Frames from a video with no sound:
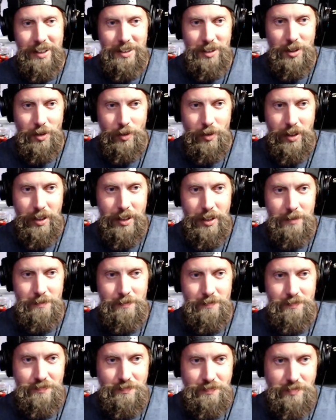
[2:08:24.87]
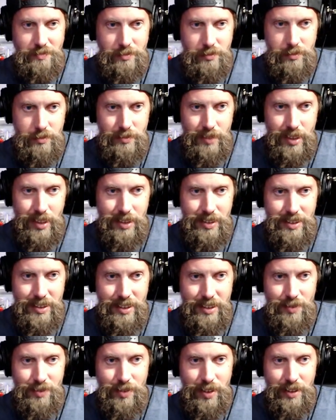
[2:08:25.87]
That's great.
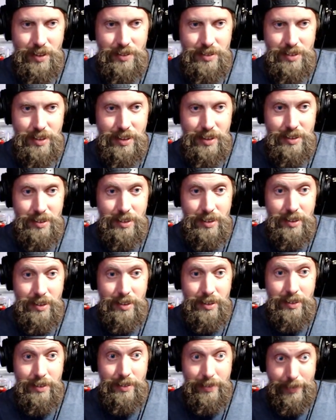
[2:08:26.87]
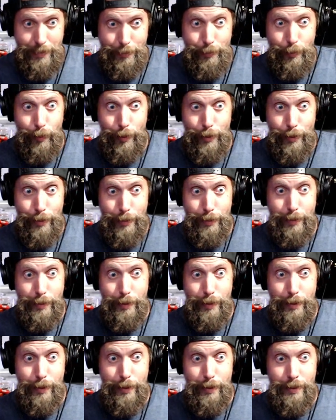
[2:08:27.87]
Six figures easily,
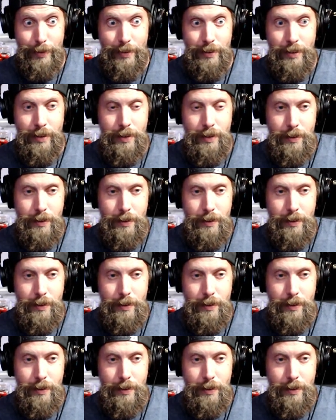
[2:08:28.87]
unfortunately.